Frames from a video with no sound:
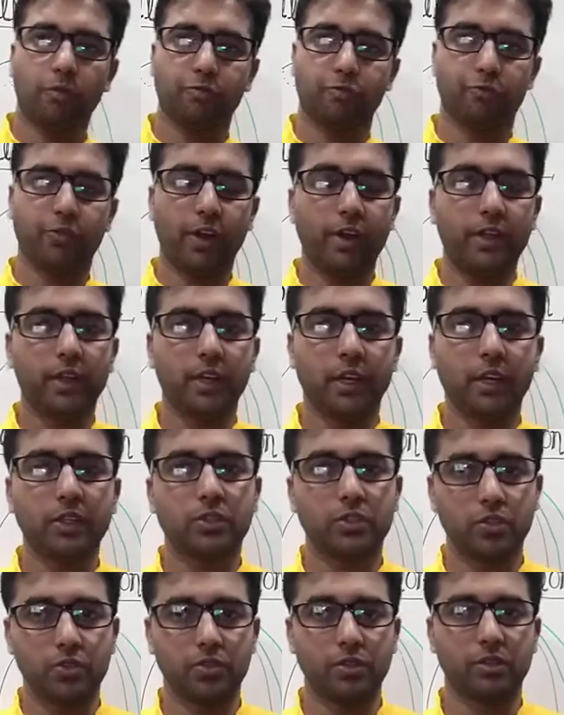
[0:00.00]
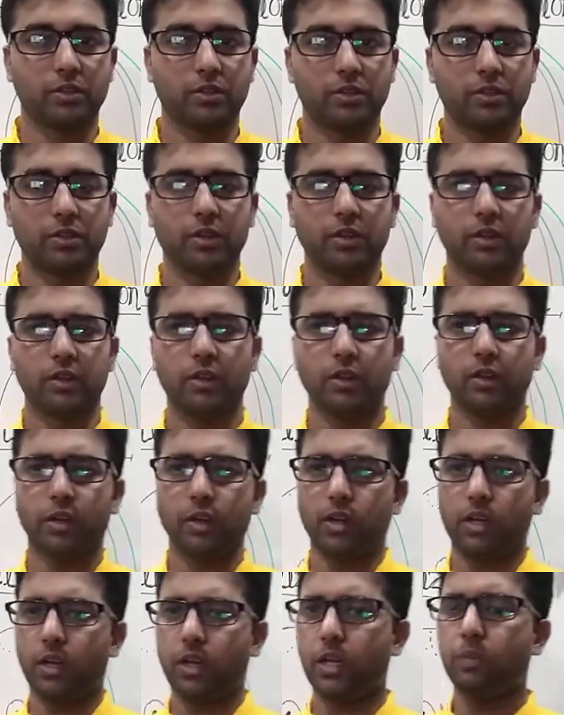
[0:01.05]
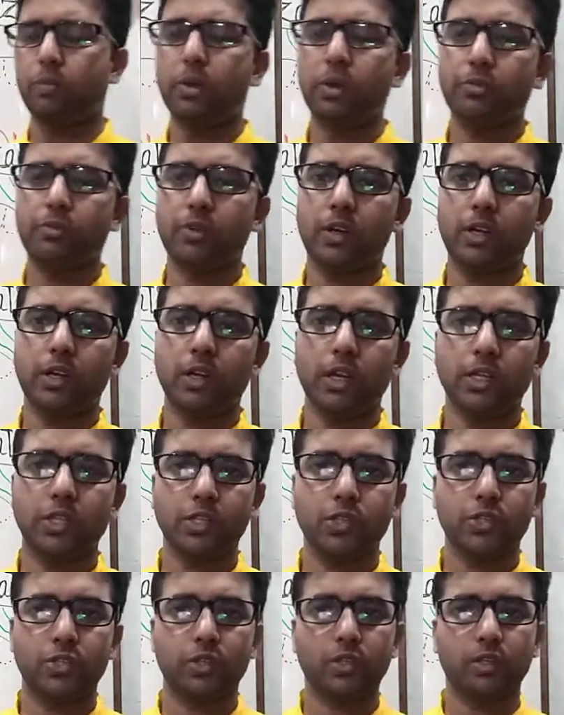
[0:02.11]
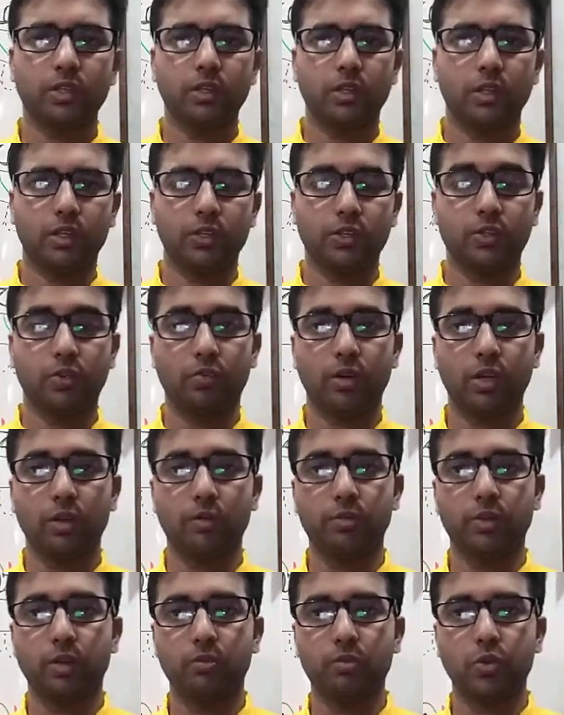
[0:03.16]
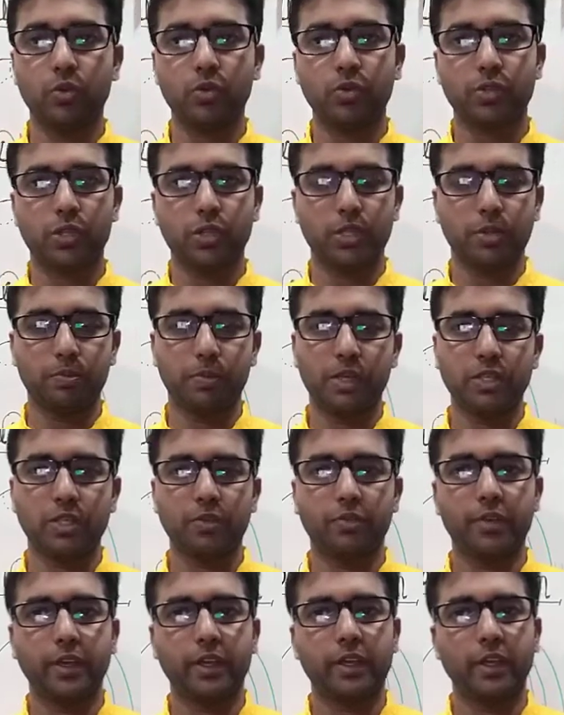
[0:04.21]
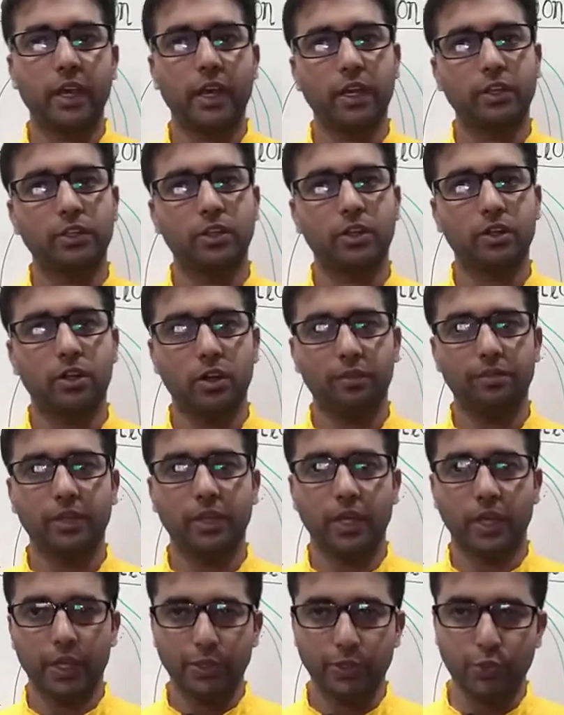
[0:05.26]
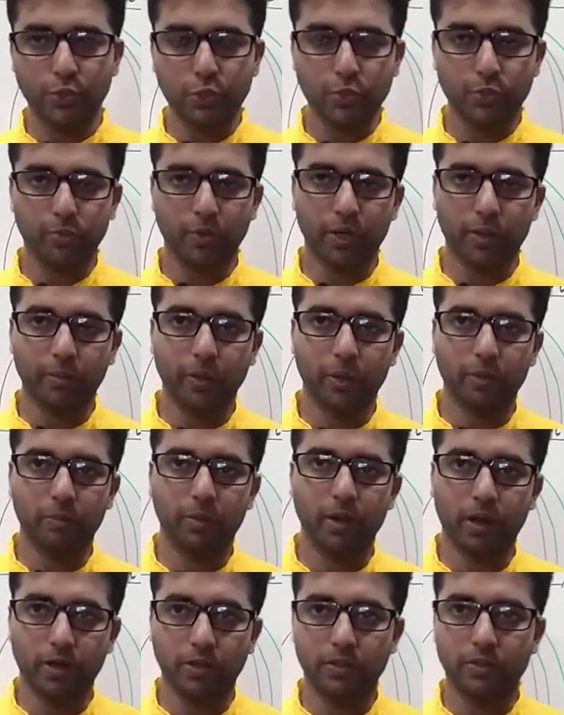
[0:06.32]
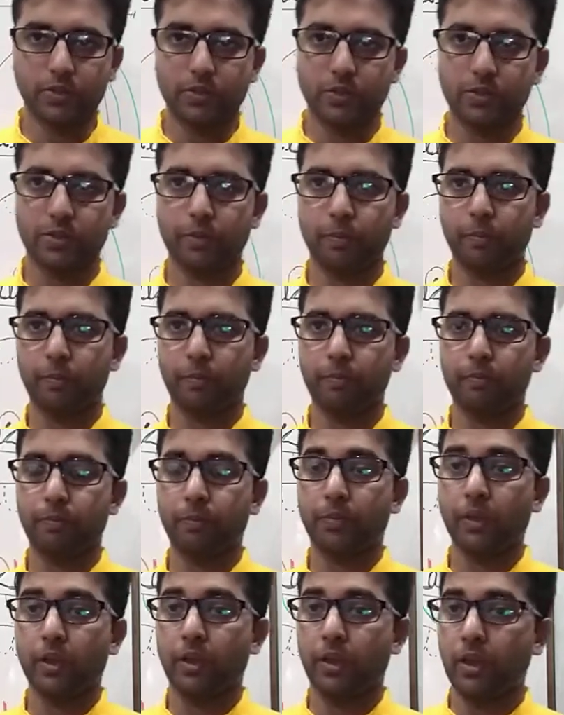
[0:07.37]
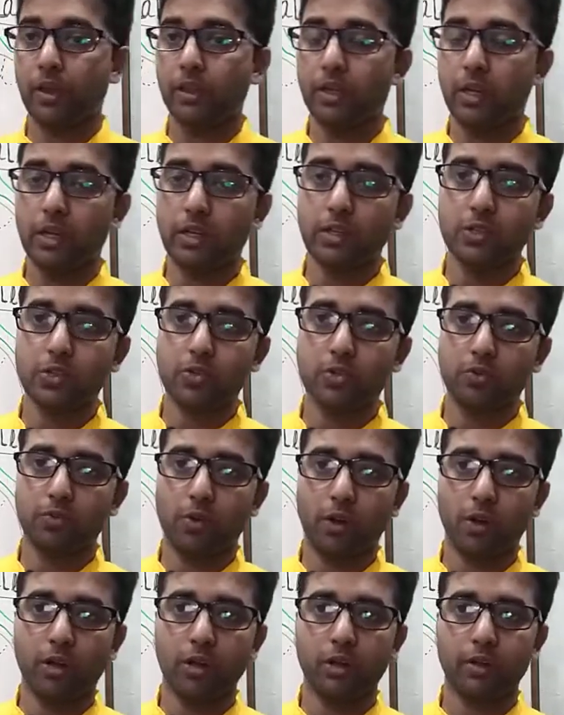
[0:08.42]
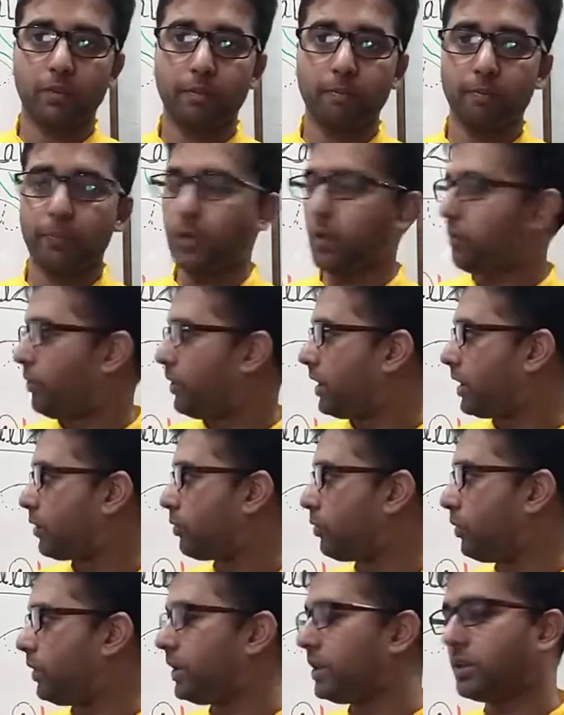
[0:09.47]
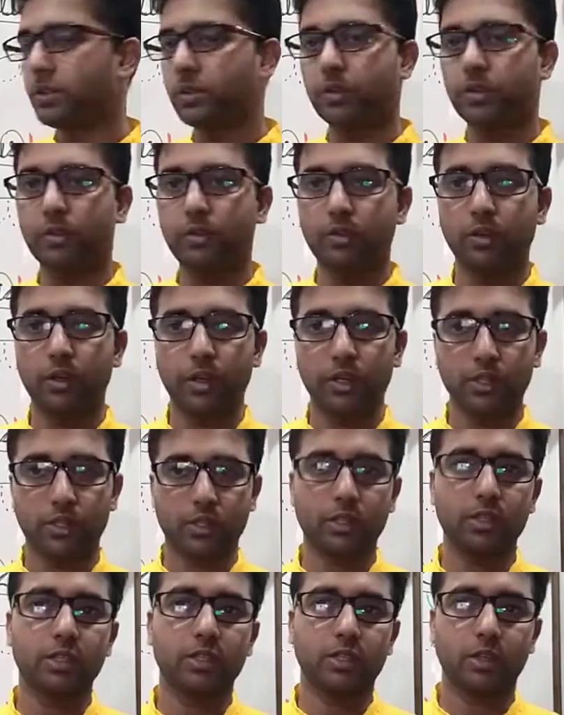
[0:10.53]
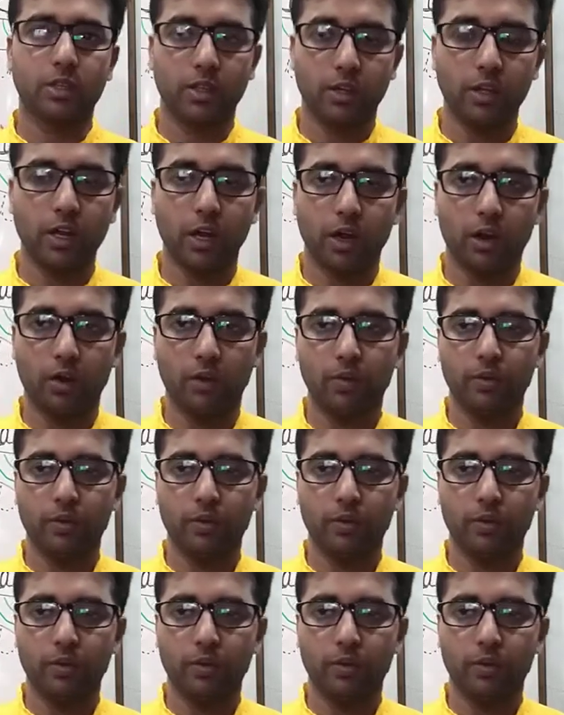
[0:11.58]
Fertilization. Double fertilization is one of the most specific character of the angiospermic plants, and that is what we are going to discuss now.